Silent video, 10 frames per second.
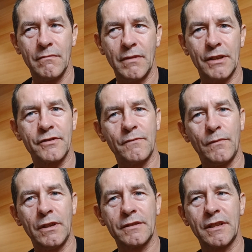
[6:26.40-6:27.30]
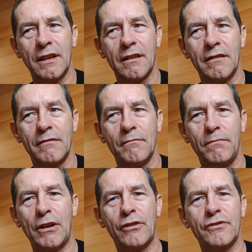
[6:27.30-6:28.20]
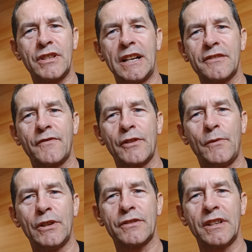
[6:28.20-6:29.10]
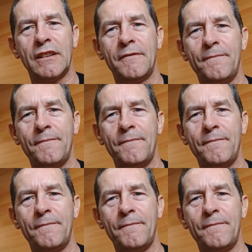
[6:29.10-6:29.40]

and some water, but I got charged for the water.